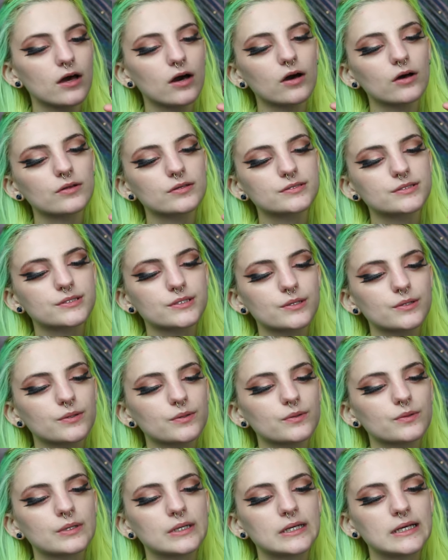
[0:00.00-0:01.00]
Also,
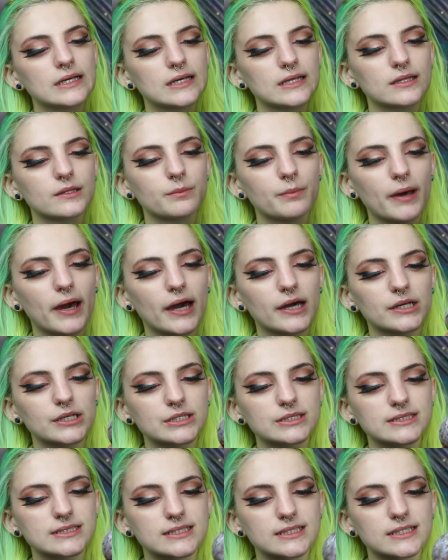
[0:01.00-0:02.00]
the
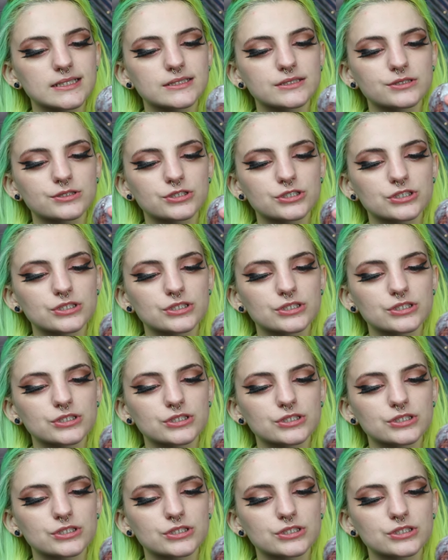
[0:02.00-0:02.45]
patterns in this are